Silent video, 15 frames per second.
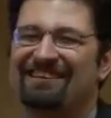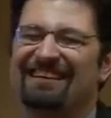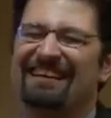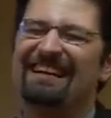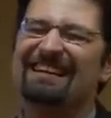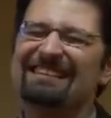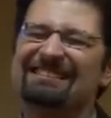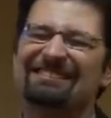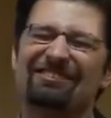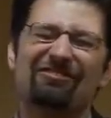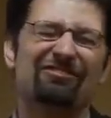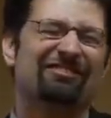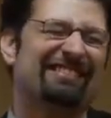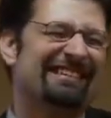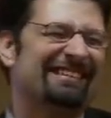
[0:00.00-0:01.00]
Like, I
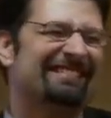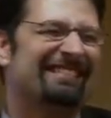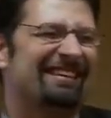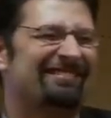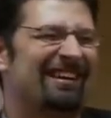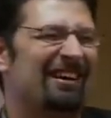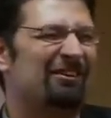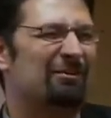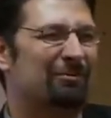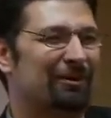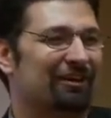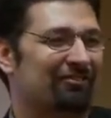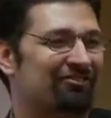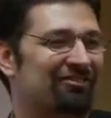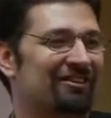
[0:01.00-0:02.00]
don't think that's how it
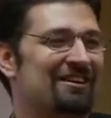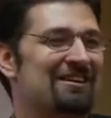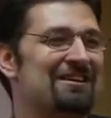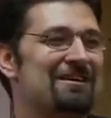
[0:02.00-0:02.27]
works.